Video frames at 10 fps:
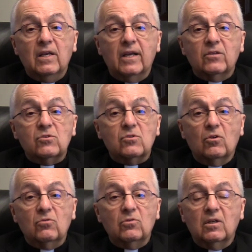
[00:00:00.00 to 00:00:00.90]
And
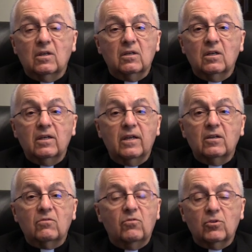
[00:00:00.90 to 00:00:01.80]
so, and
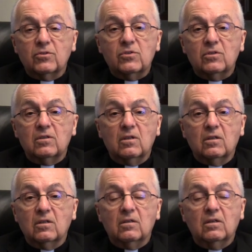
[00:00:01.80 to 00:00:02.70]
of course,
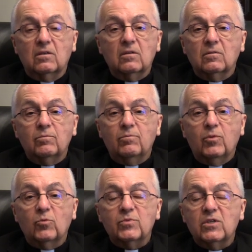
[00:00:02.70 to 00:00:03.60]

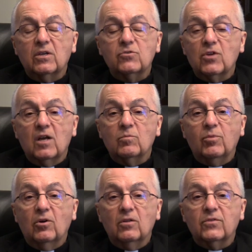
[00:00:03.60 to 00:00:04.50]
Pope St. John
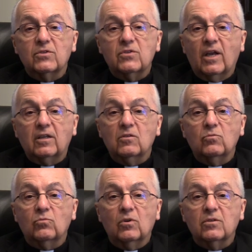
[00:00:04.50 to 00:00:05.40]
Paul II
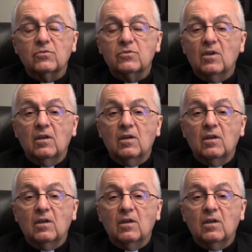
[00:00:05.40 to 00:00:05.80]
was